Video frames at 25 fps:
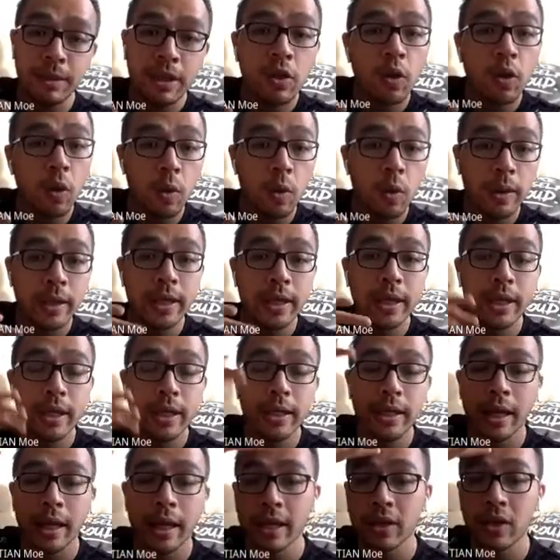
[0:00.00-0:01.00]
colder
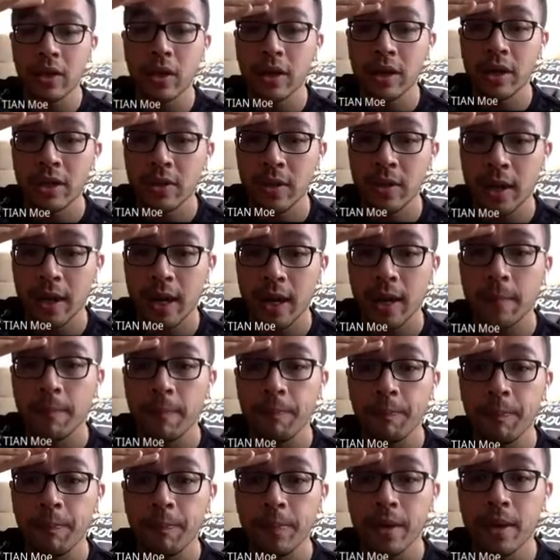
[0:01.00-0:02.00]
than your this one,
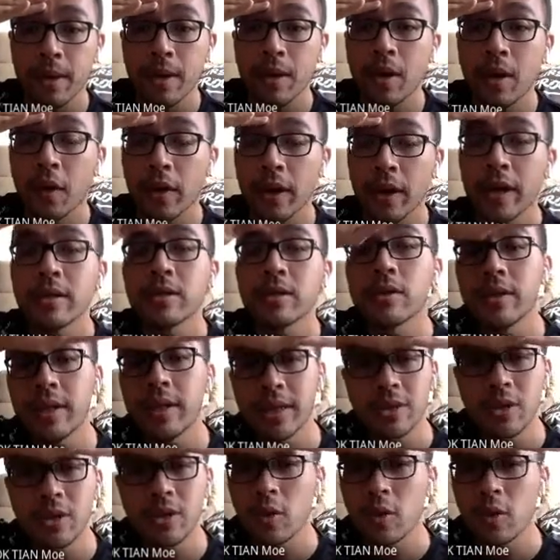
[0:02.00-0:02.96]
okay, so there's always